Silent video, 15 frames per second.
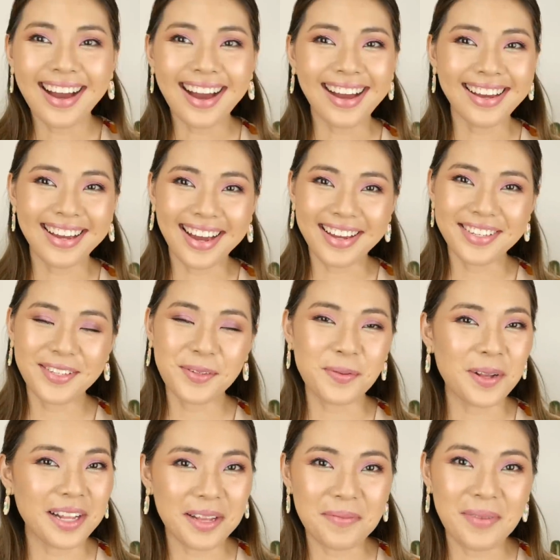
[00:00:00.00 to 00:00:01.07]
Hi guys,
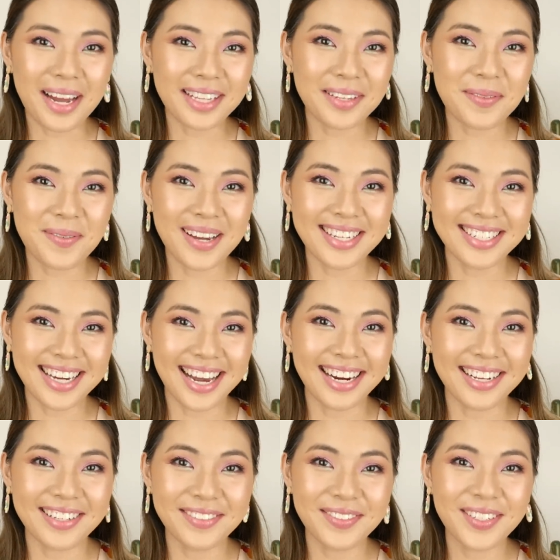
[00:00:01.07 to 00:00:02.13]
welcome back to my
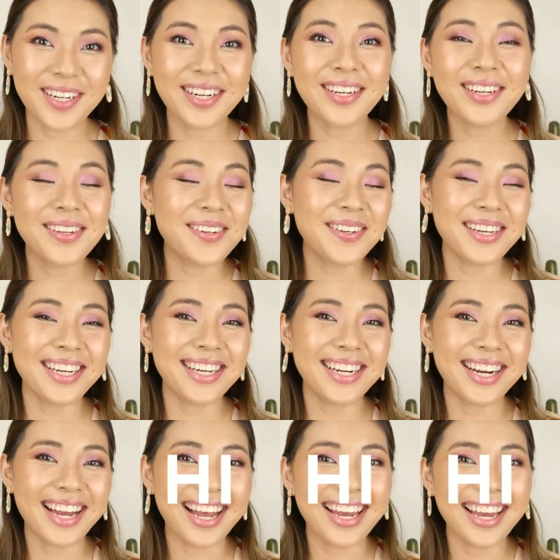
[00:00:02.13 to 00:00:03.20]
channel. If you're new
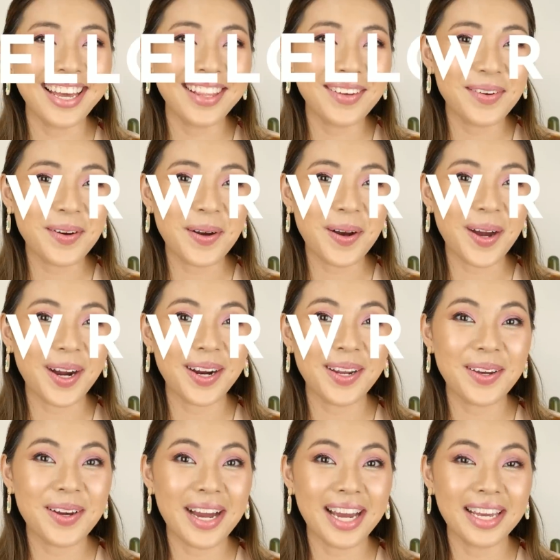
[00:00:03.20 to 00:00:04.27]
here, hi, hello, how are
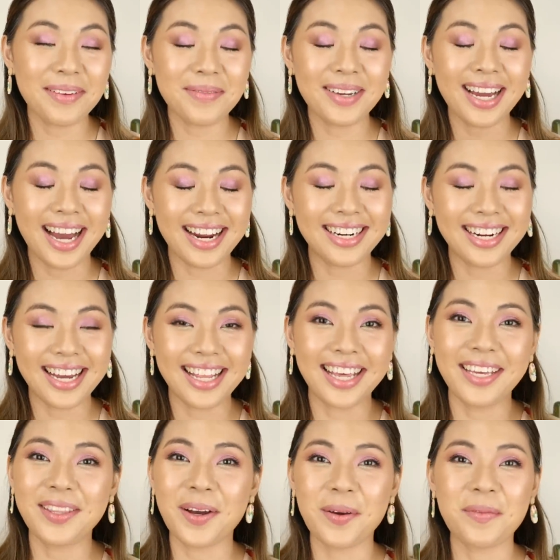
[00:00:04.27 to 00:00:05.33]
you? I am Kara. I
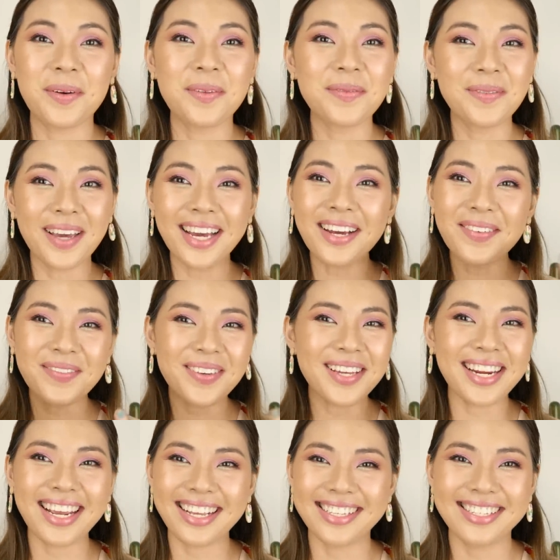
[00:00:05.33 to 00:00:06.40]
like to have a makeup,
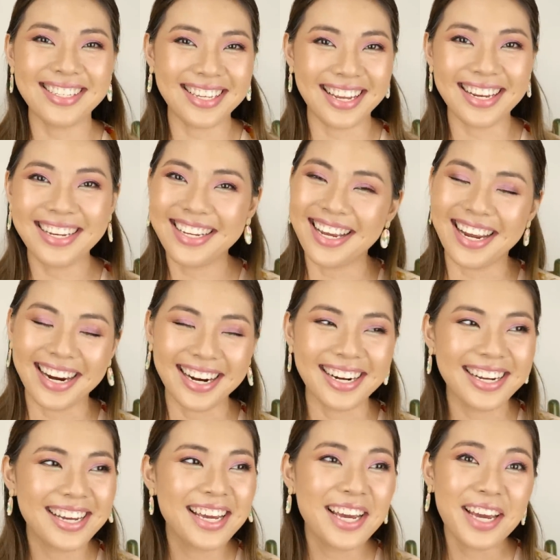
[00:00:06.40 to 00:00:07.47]
beauty, and
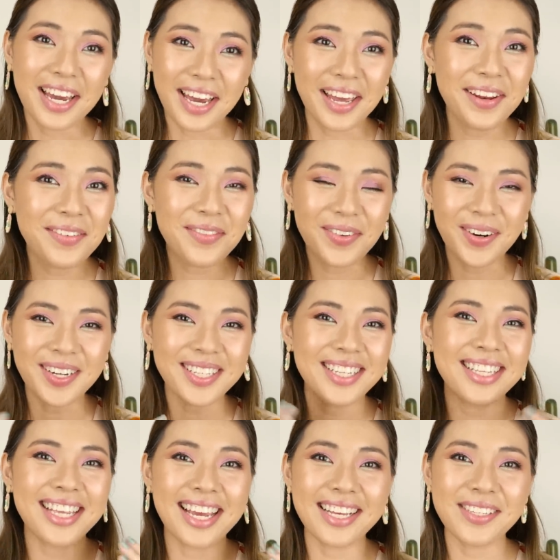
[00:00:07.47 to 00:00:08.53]
skincare. And for
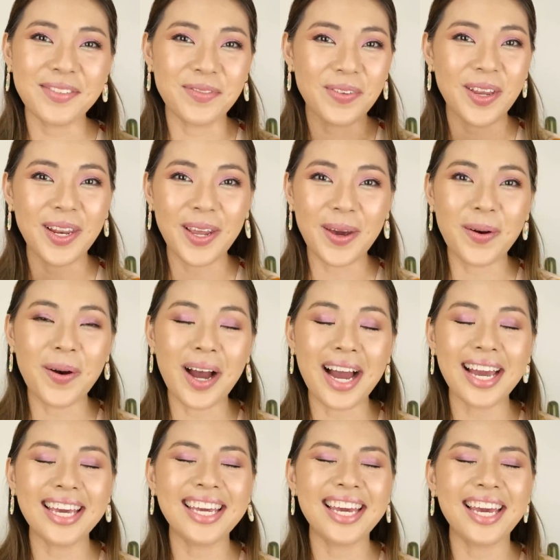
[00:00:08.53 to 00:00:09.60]
today's video,
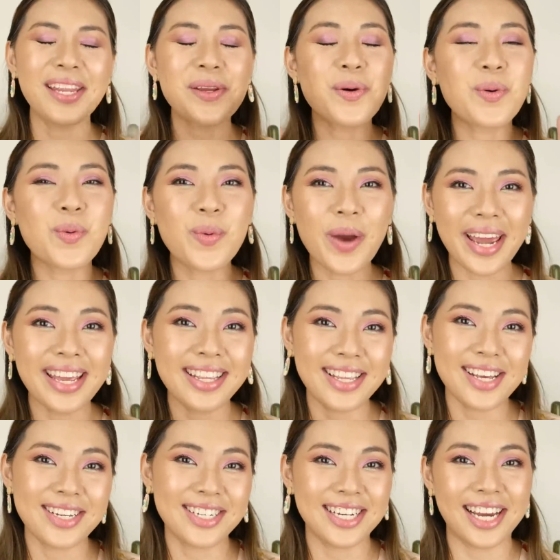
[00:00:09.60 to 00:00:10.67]
I can't wait
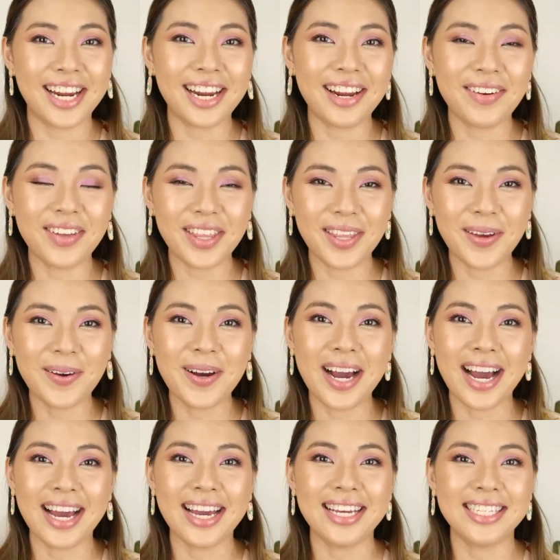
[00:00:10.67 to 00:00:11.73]
to share with you
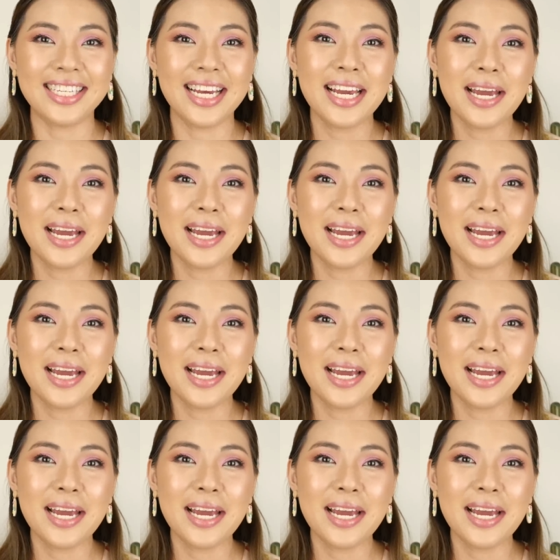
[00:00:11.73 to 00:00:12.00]
guys